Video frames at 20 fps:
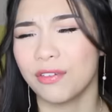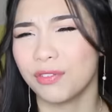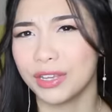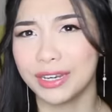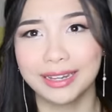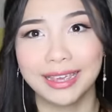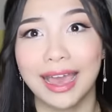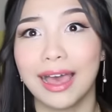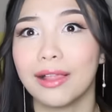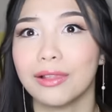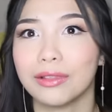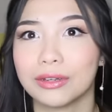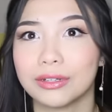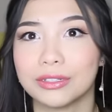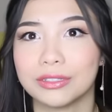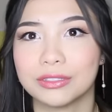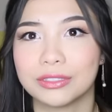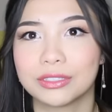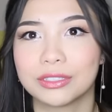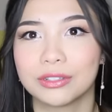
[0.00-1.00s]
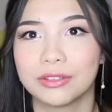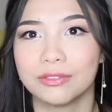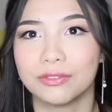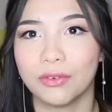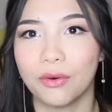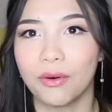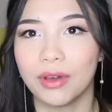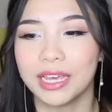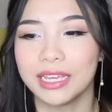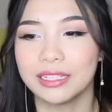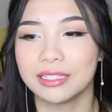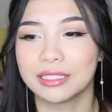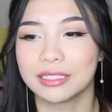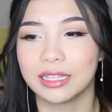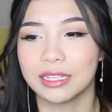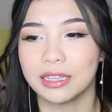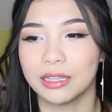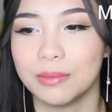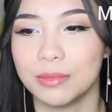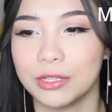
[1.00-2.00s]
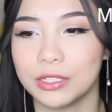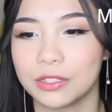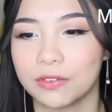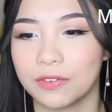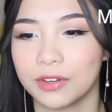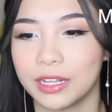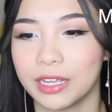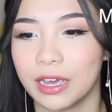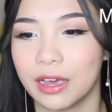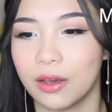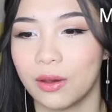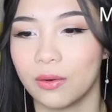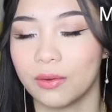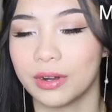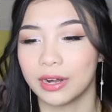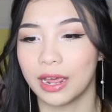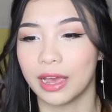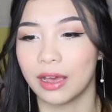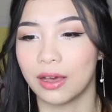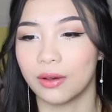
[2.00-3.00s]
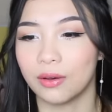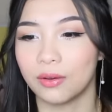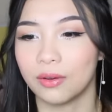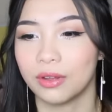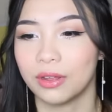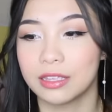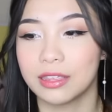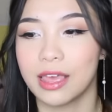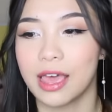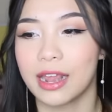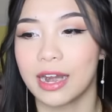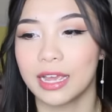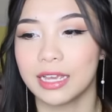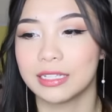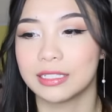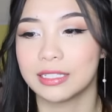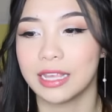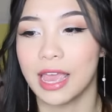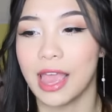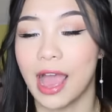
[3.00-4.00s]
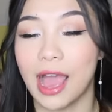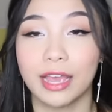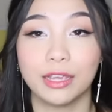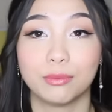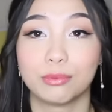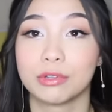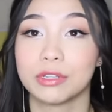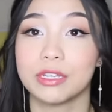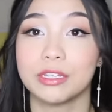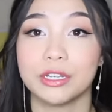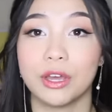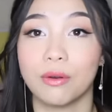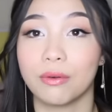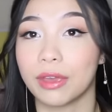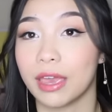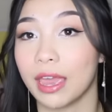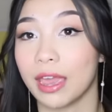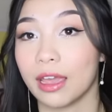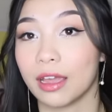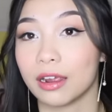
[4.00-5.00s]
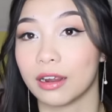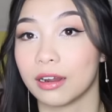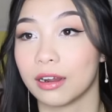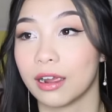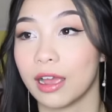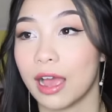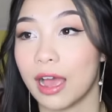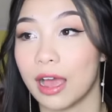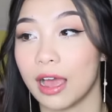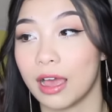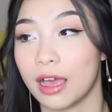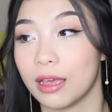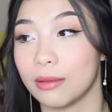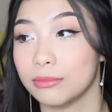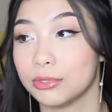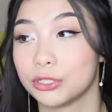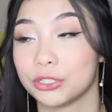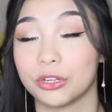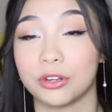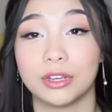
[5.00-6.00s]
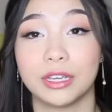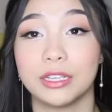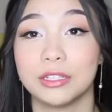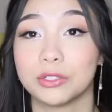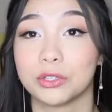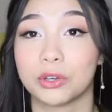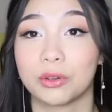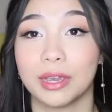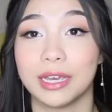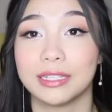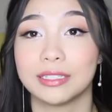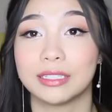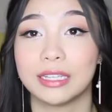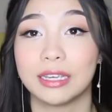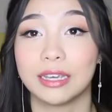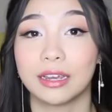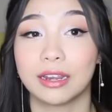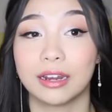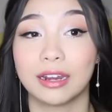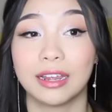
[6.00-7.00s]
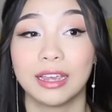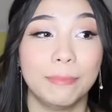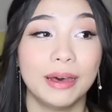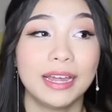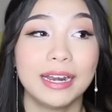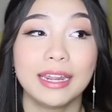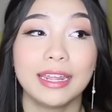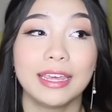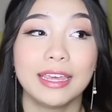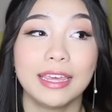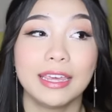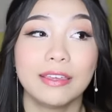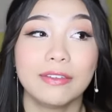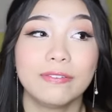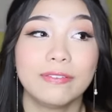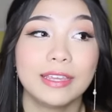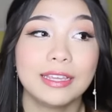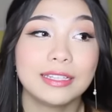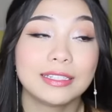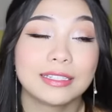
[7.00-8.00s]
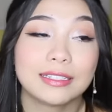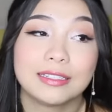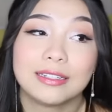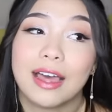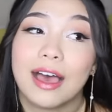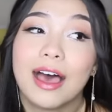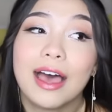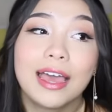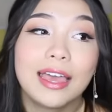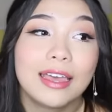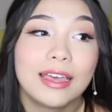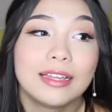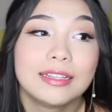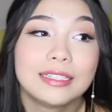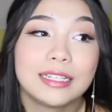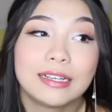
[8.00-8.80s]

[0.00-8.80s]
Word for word: Kevin Keller's voice in the music video. Now, to that I say I really don't care. I'm sure he's a great singer, but if he's not a